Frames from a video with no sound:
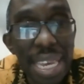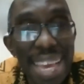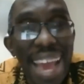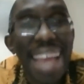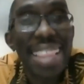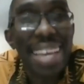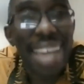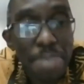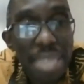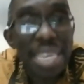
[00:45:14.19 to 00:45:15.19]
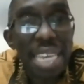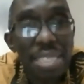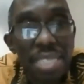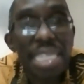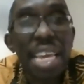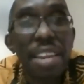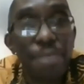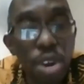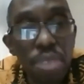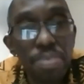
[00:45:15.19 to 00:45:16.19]
And the company says such a
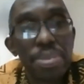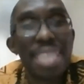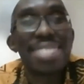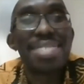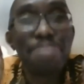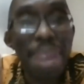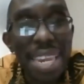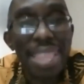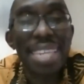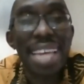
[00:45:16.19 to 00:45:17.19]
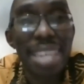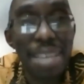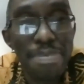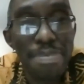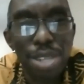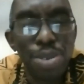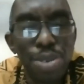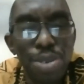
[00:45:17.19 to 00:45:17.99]
volume is money that can even back you.